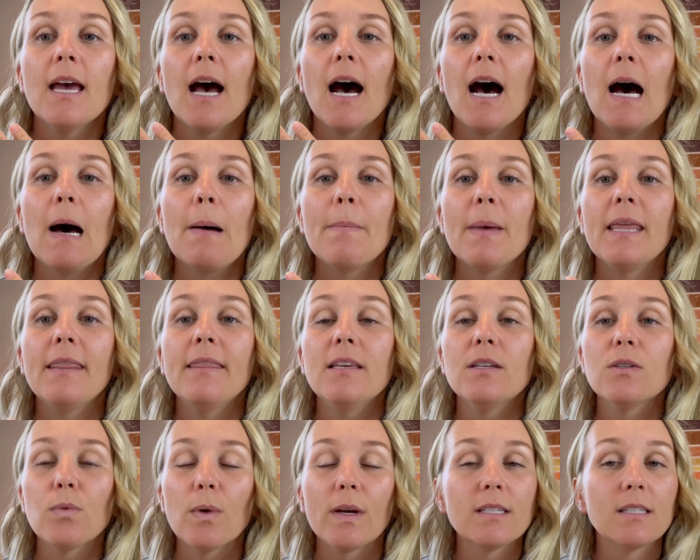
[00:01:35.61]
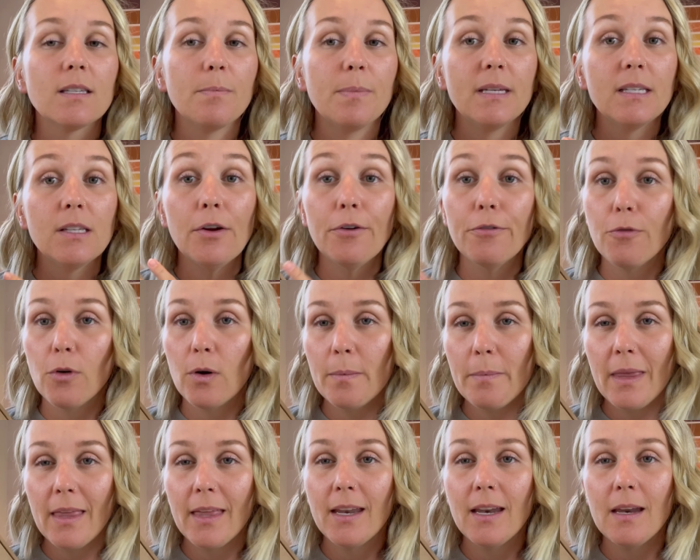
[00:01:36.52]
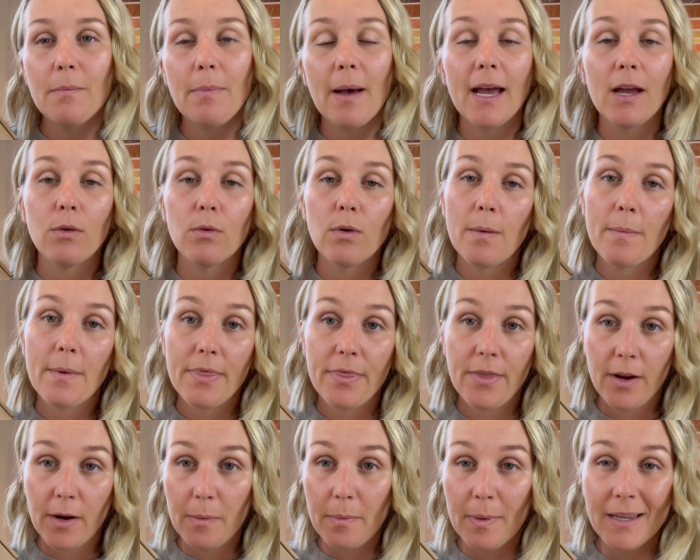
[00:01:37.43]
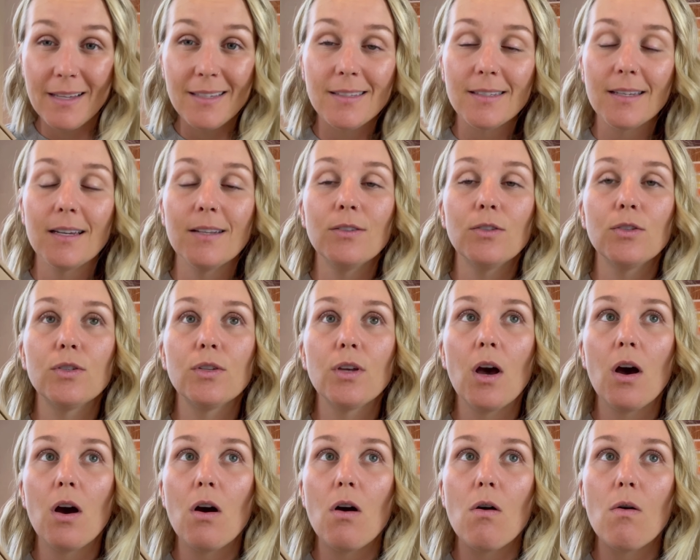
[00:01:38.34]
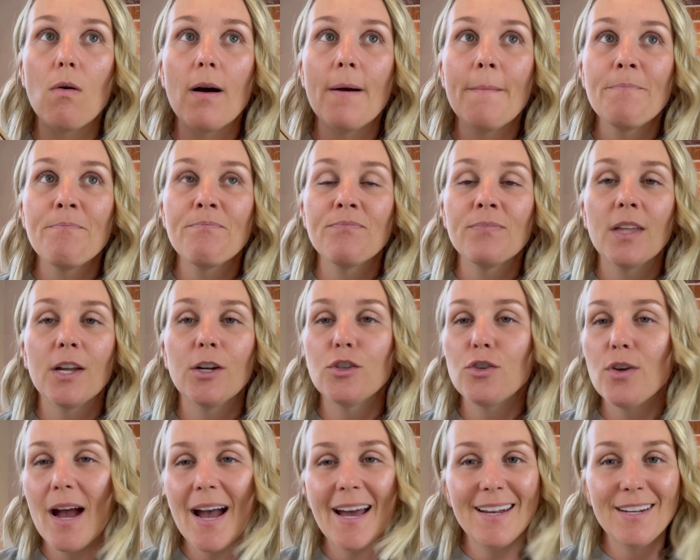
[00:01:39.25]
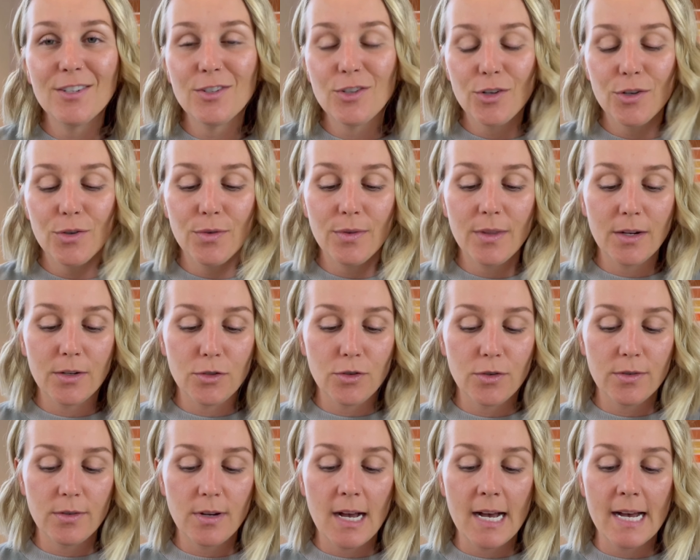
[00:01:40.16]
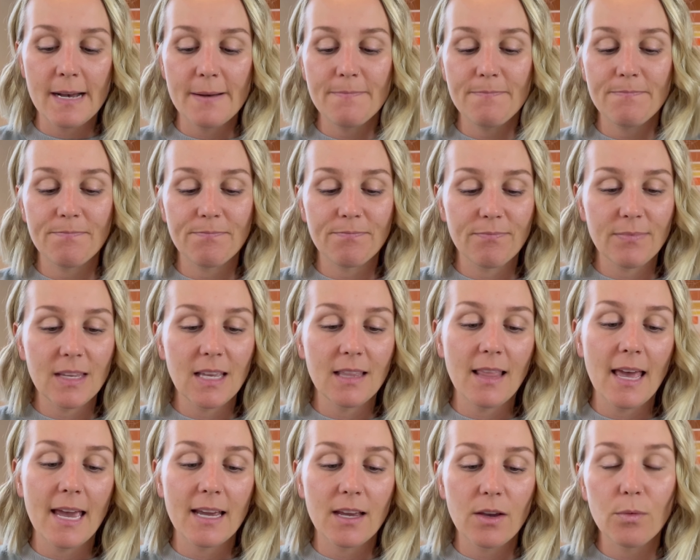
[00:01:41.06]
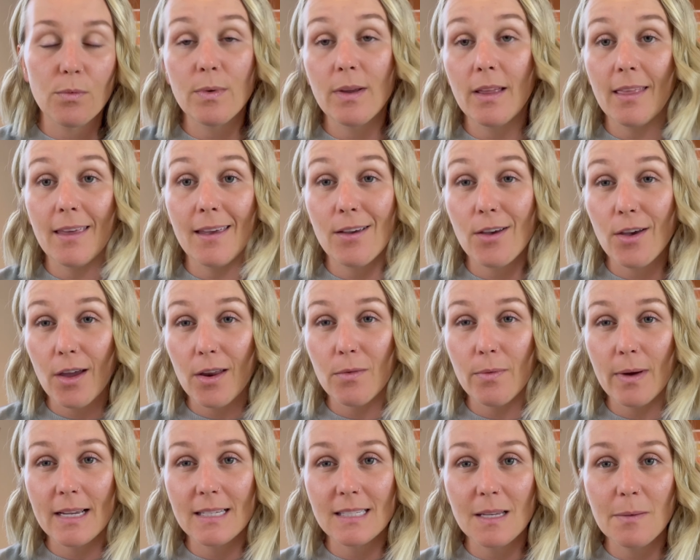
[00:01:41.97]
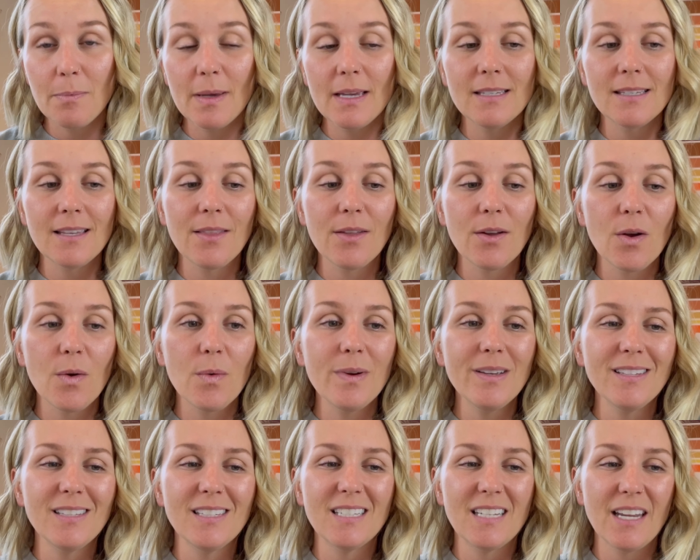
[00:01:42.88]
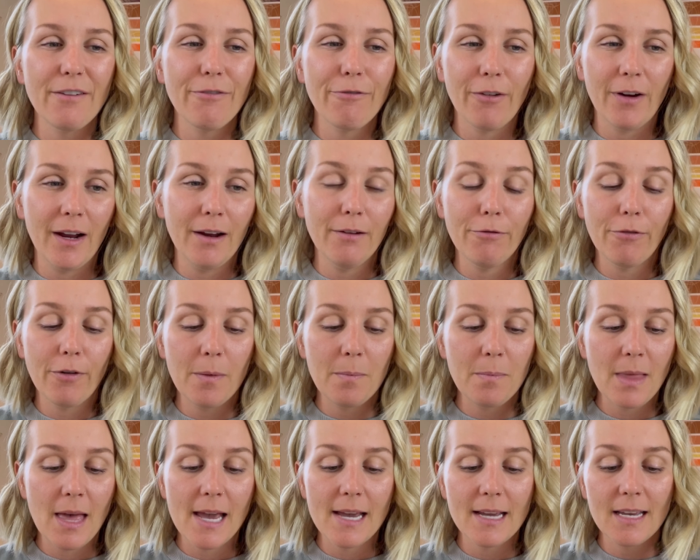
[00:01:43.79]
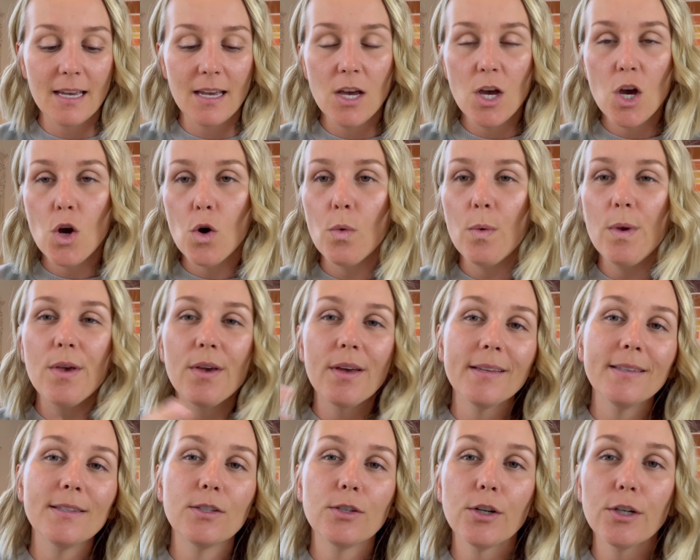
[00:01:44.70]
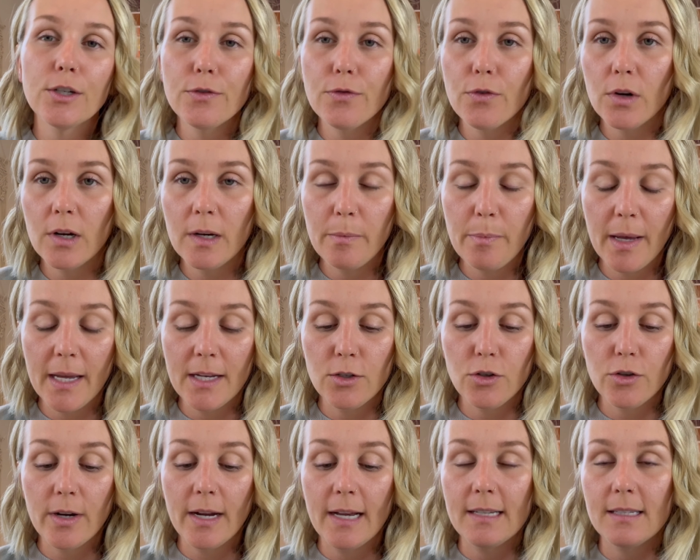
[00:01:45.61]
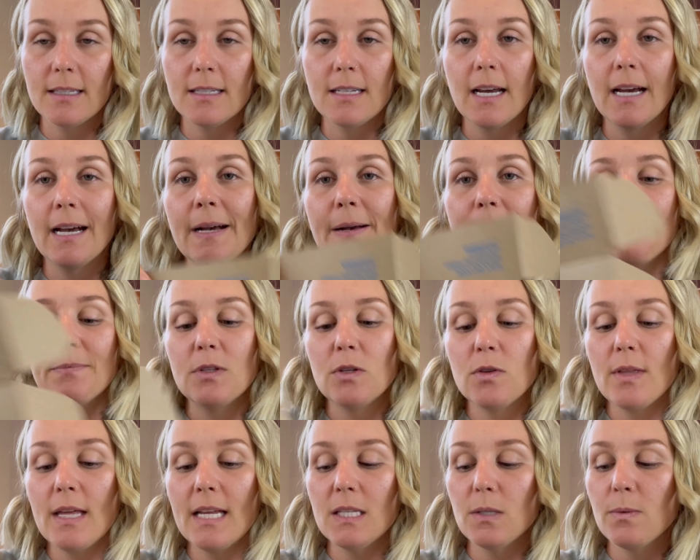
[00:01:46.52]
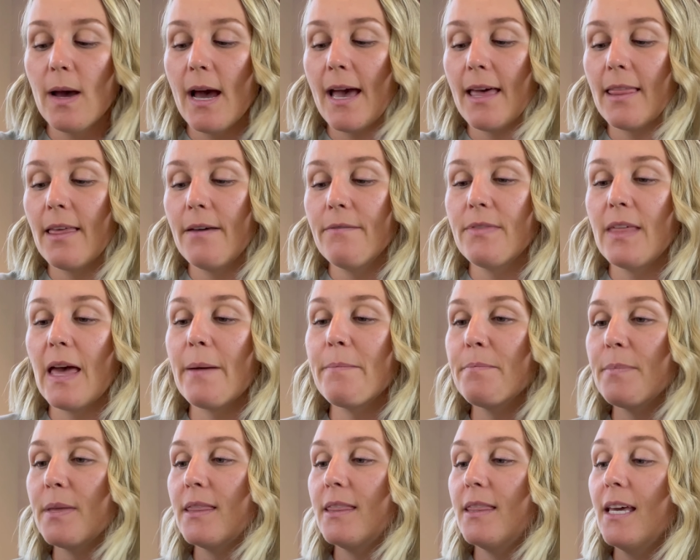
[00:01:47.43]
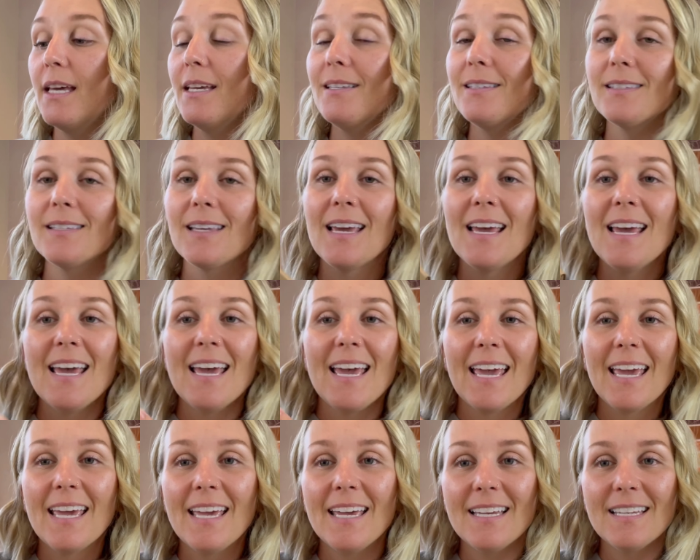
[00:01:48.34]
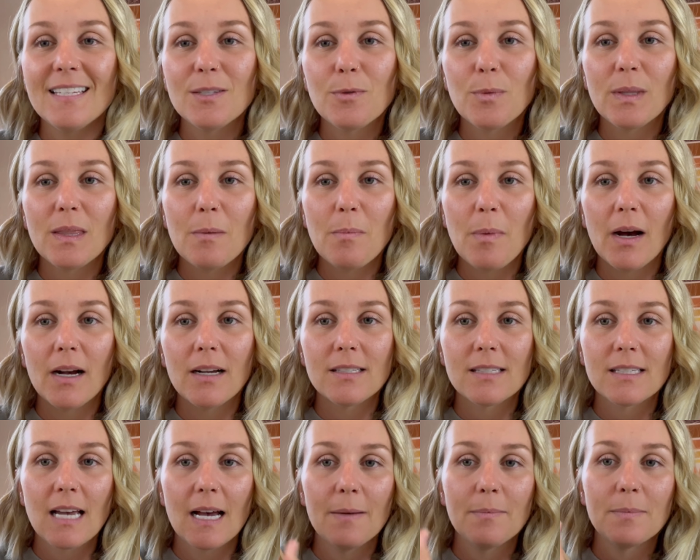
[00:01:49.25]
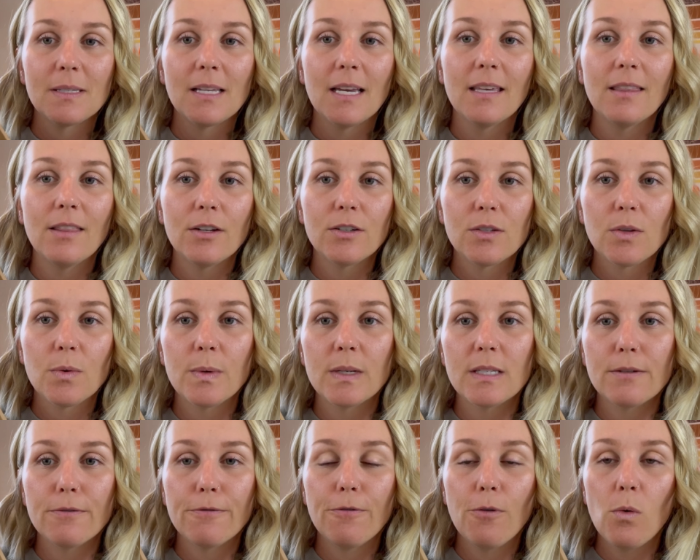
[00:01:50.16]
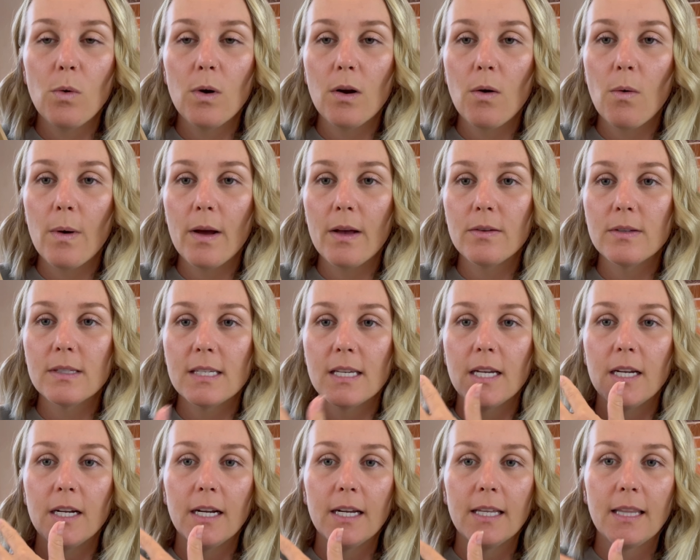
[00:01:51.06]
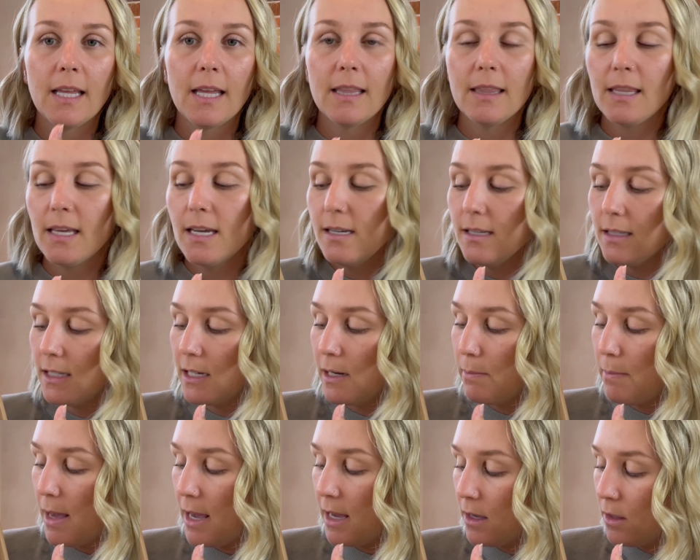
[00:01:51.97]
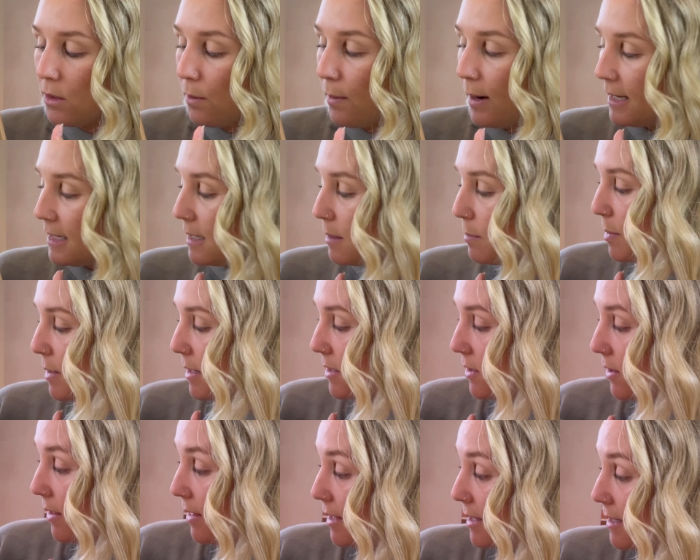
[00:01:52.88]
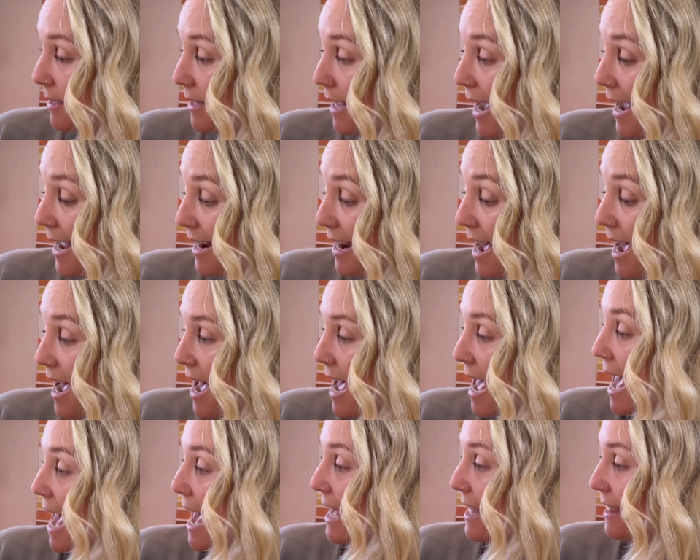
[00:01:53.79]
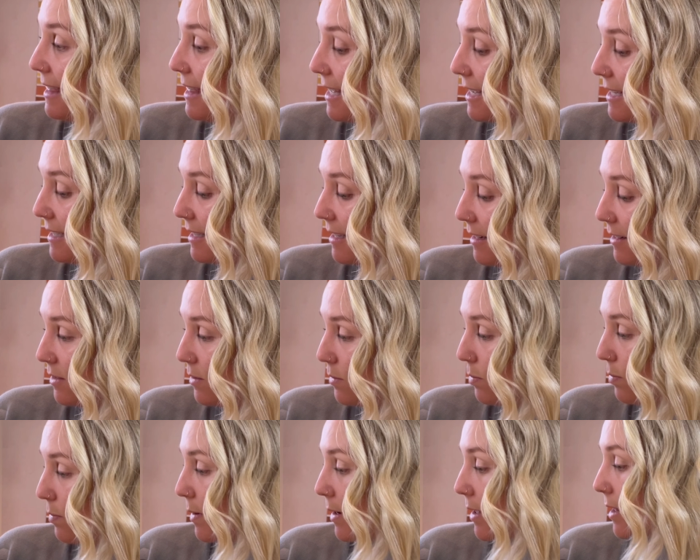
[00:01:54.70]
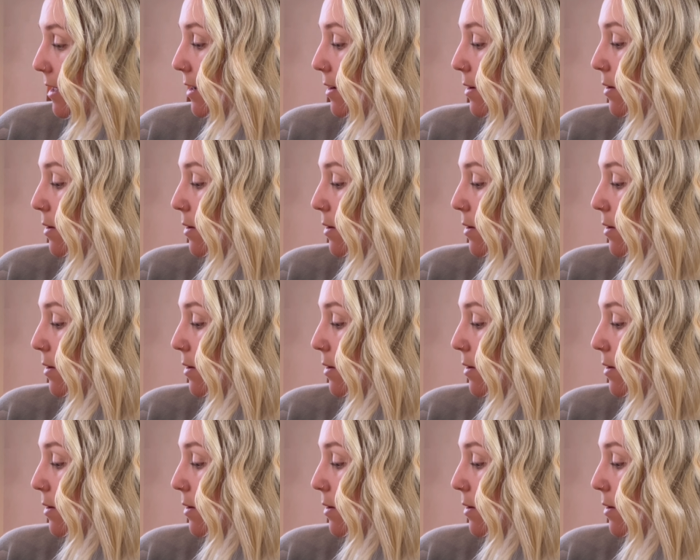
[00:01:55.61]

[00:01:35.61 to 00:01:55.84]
Um, and these recipes are formulated by aromatherapist, and so they're tried and true. They're um, like really good recipes, and they're always different from like what you can search for on Pinterest. Um, so that's why I love them. But this is what the box comes like. There's always four oils here and then things to make the recipes on this side. And this looks really